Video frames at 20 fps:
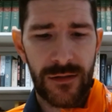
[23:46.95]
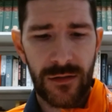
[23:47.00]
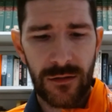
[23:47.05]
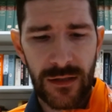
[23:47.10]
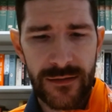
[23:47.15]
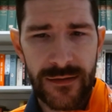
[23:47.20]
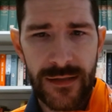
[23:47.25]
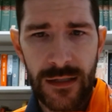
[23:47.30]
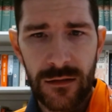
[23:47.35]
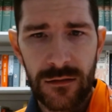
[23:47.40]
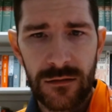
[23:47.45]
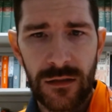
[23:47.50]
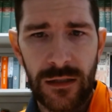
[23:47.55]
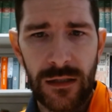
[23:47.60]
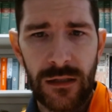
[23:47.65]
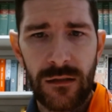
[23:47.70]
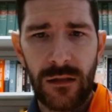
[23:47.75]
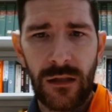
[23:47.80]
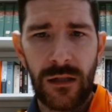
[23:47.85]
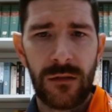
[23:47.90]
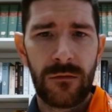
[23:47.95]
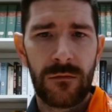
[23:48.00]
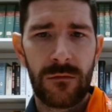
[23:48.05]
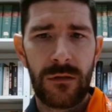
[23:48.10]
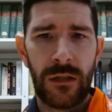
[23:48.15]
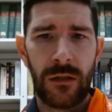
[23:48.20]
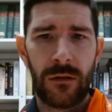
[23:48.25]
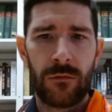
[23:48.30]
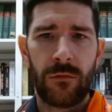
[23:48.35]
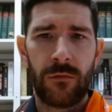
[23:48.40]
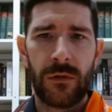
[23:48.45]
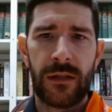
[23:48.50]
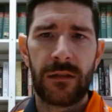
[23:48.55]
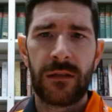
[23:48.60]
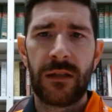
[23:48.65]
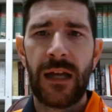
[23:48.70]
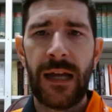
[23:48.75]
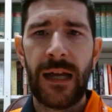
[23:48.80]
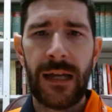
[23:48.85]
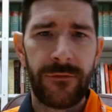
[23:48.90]
So let's take a look at what the
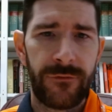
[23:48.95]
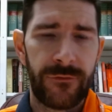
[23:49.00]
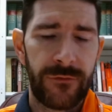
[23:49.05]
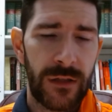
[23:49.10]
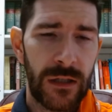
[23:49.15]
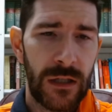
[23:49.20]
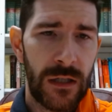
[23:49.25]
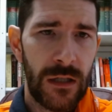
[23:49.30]
life